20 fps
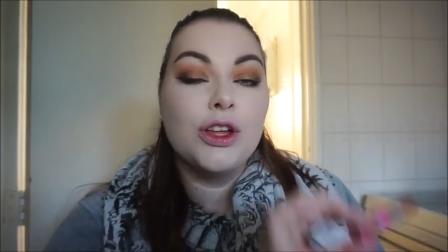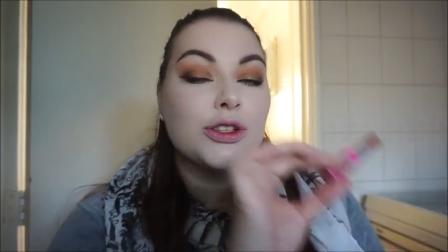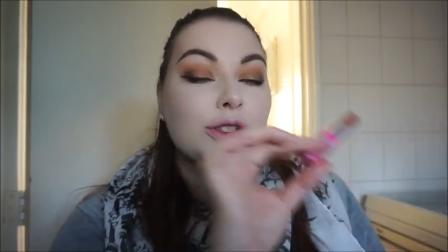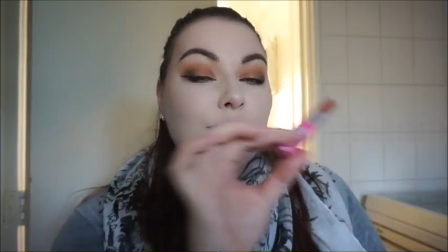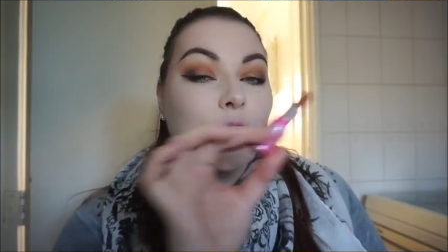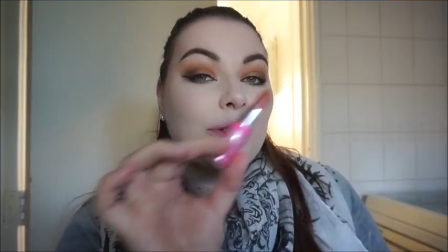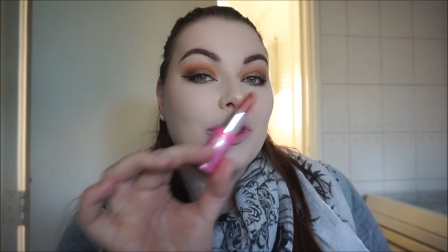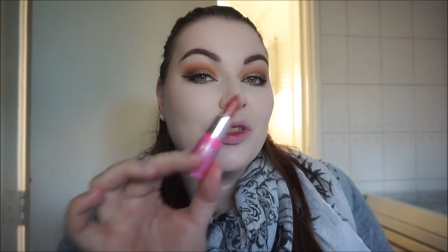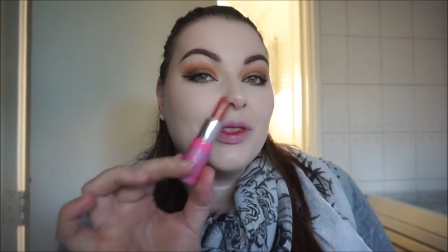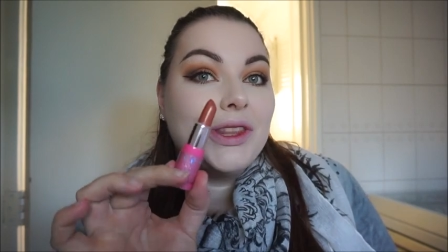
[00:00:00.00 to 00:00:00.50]

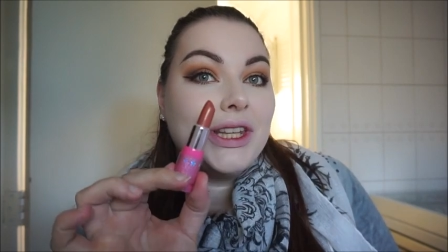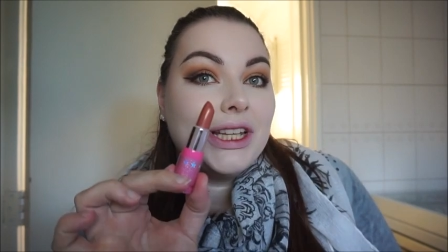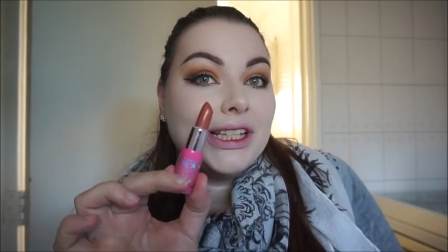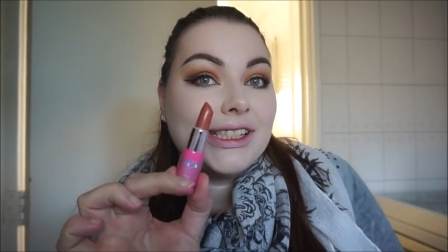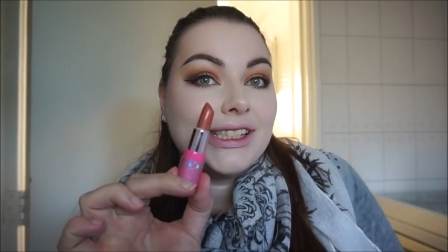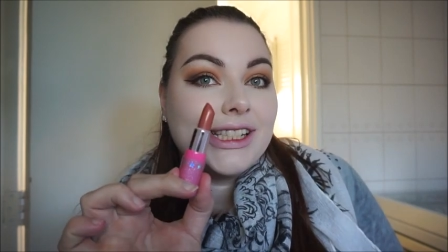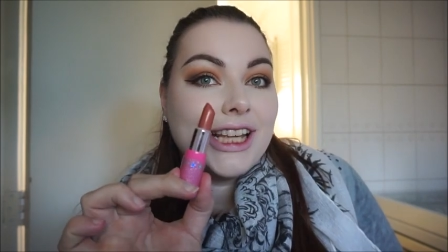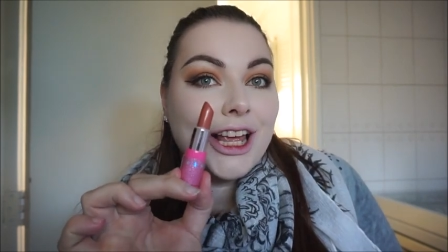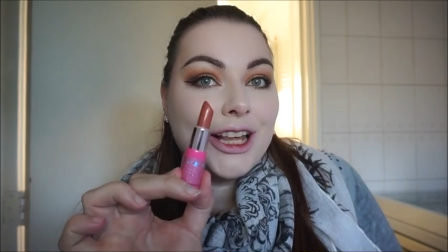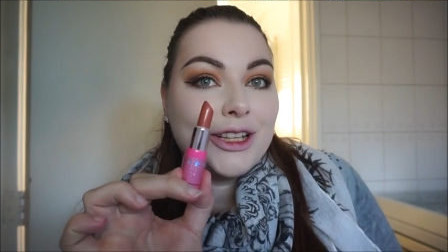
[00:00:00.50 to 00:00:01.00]
So
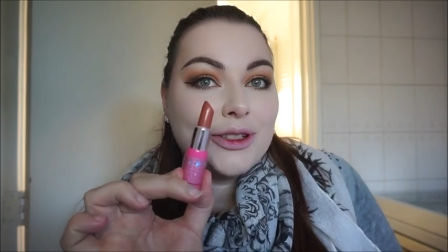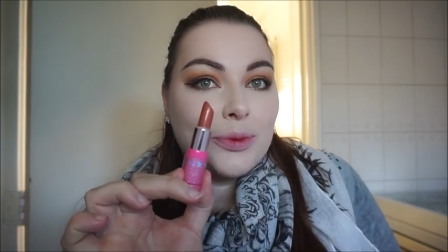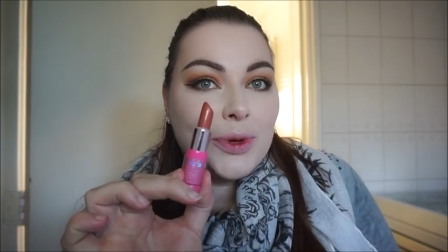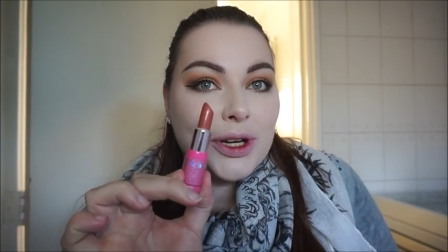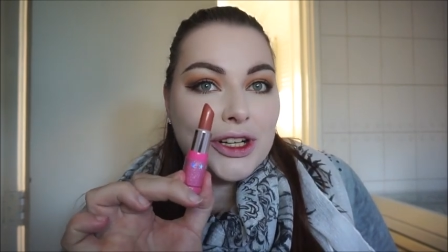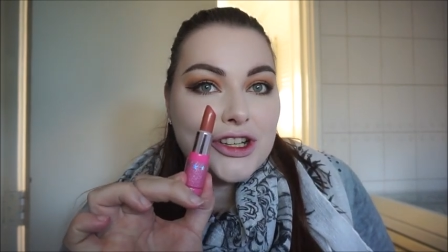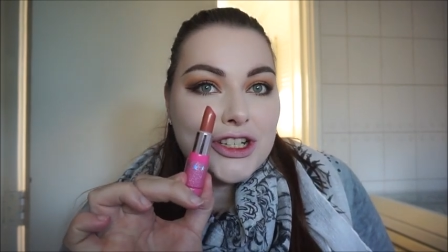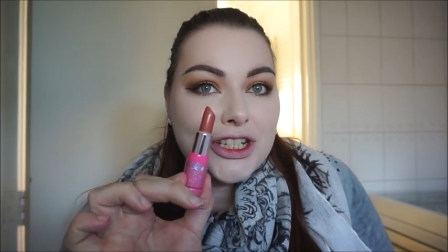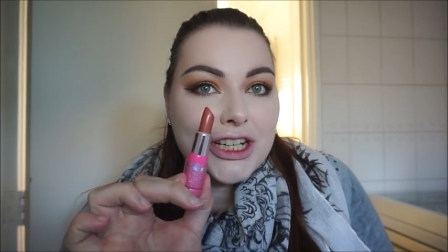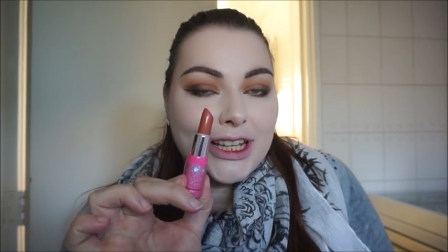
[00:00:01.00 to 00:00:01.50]
this is
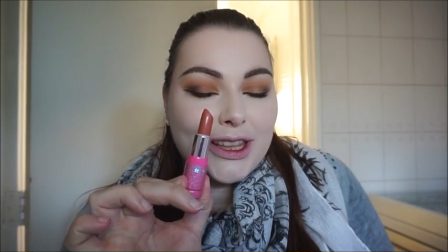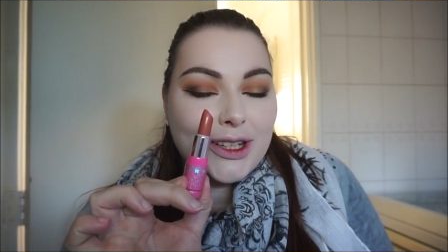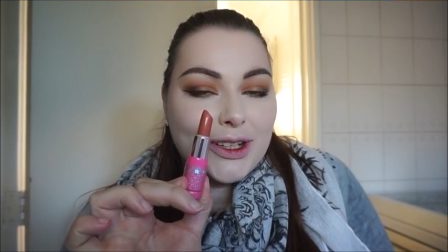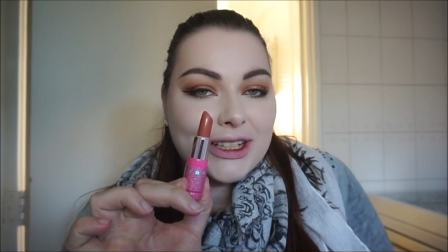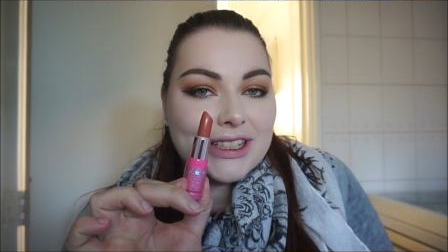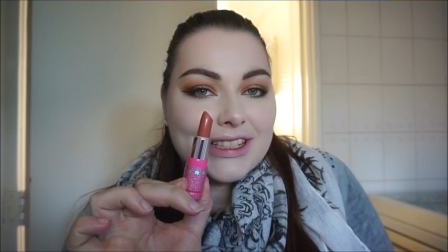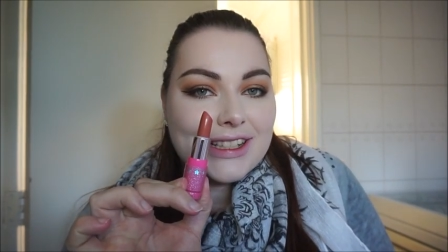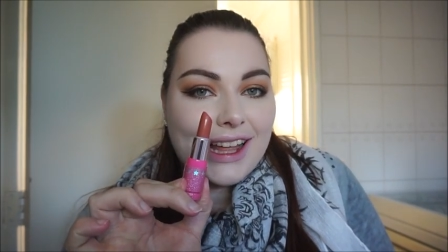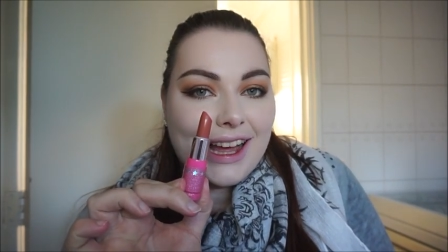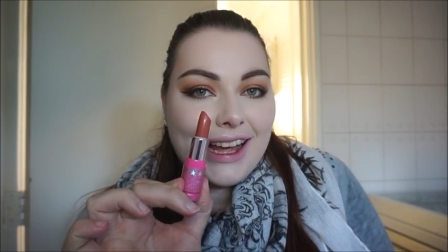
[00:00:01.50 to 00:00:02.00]
what she
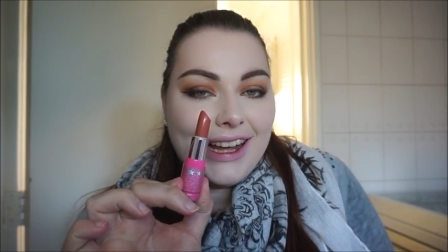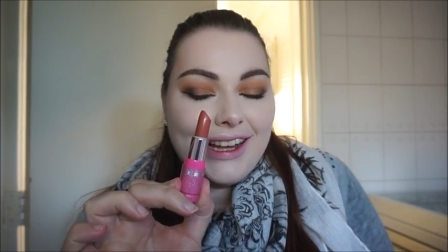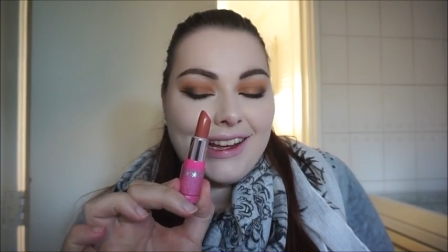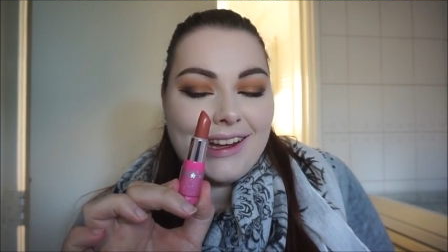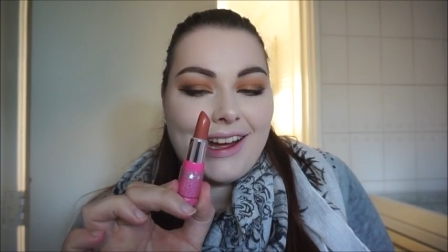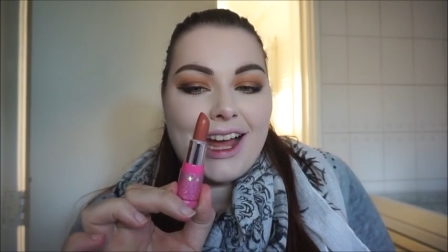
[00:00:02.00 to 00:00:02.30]
looks like.